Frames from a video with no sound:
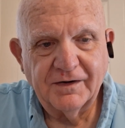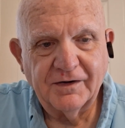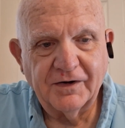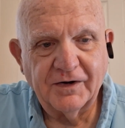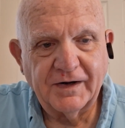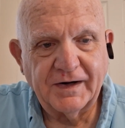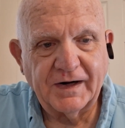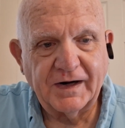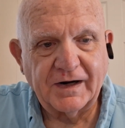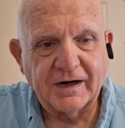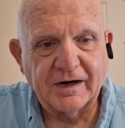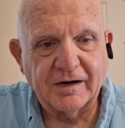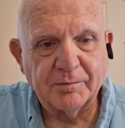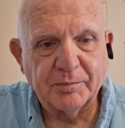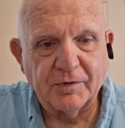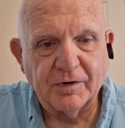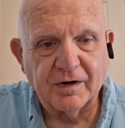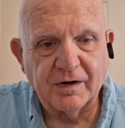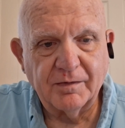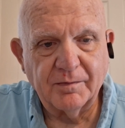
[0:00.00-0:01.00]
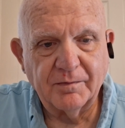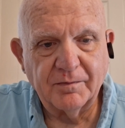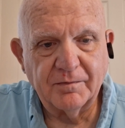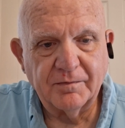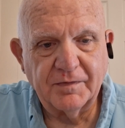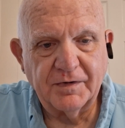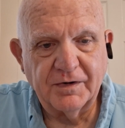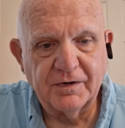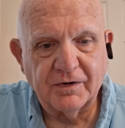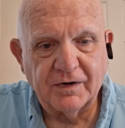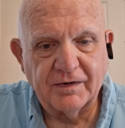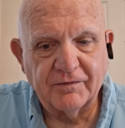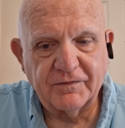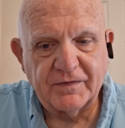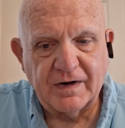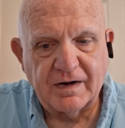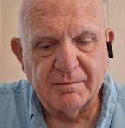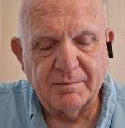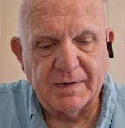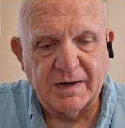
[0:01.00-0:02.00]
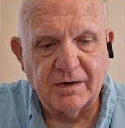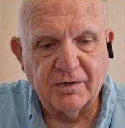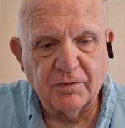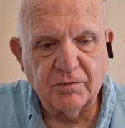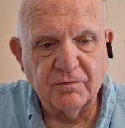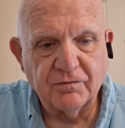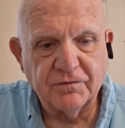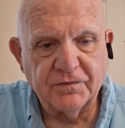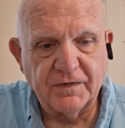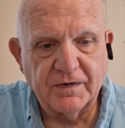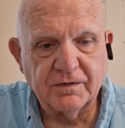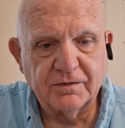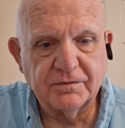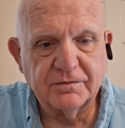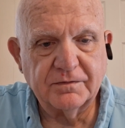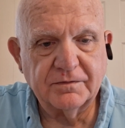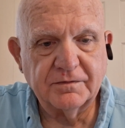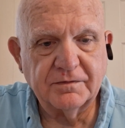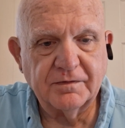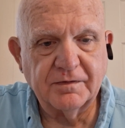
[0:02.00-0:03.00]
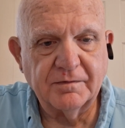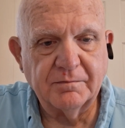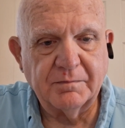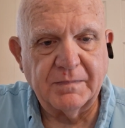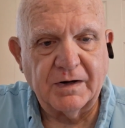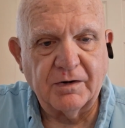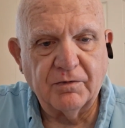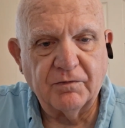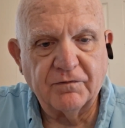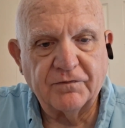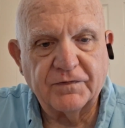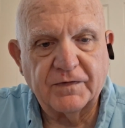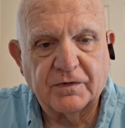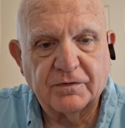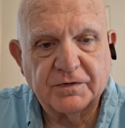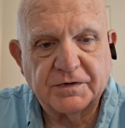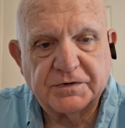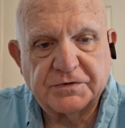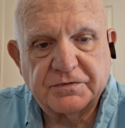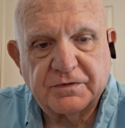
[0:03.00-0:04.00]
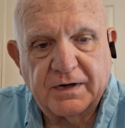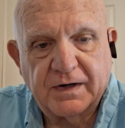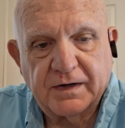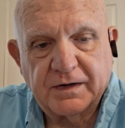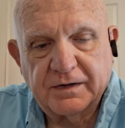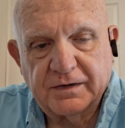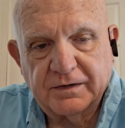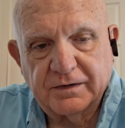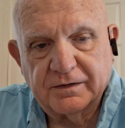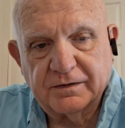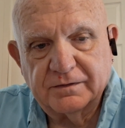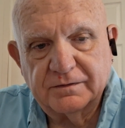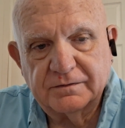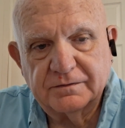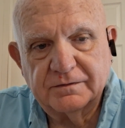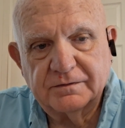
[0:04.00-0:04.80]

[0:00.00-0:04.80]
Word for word: and I got a problem. You know, I've got my old phone. My old phone is right here.